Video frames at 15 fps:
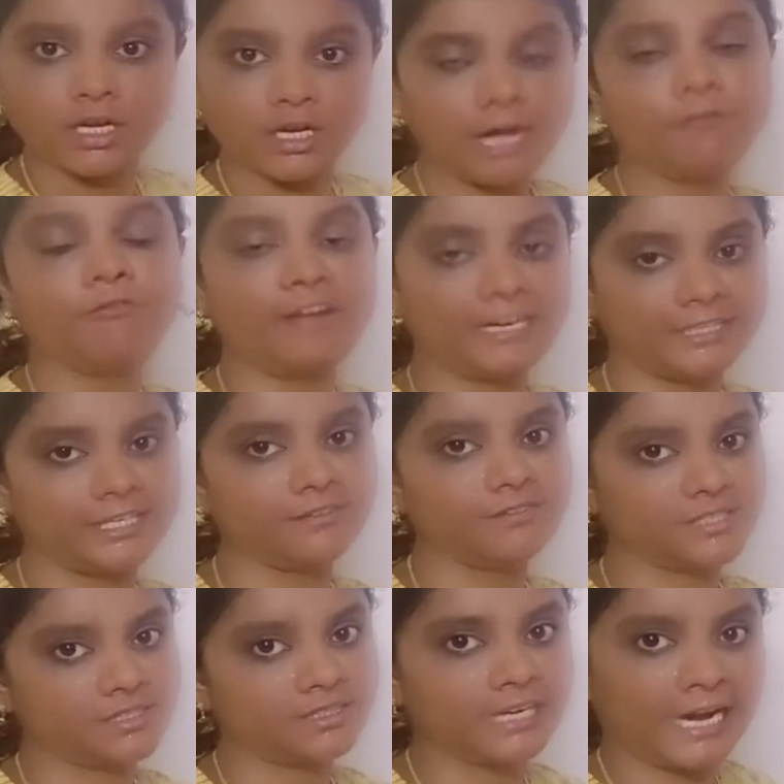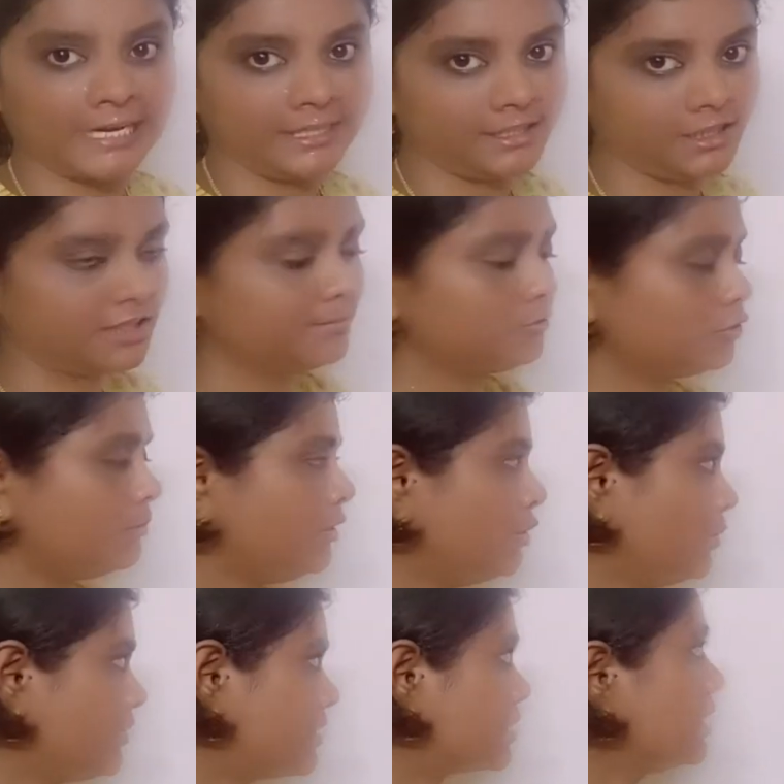Effective is the right term to be
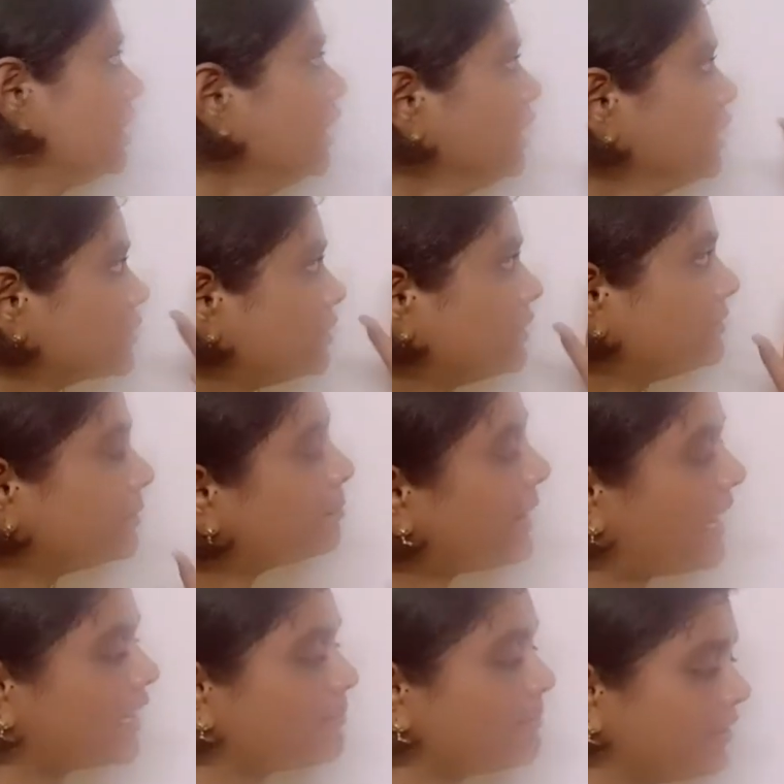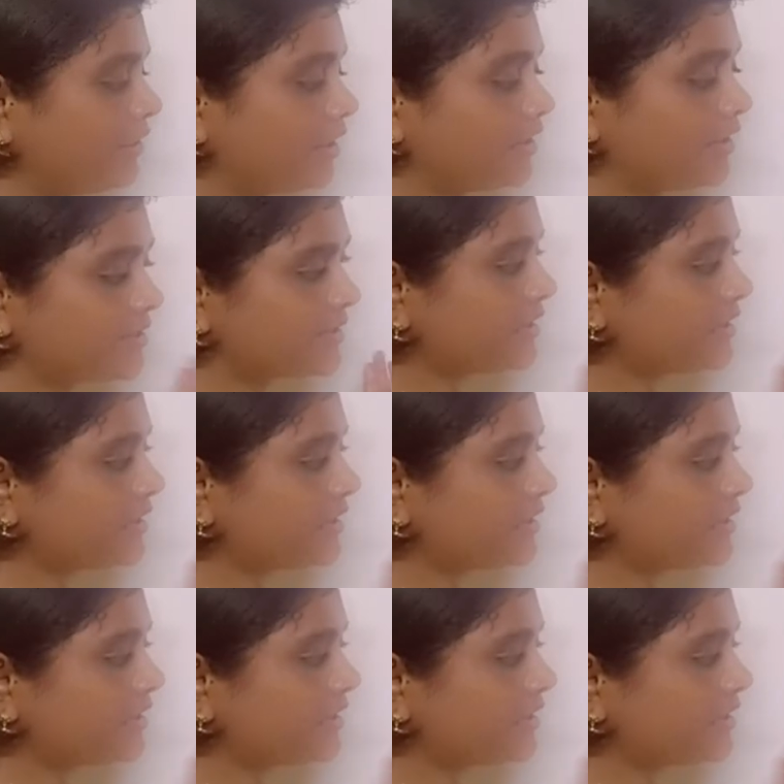used. So the parametric tests are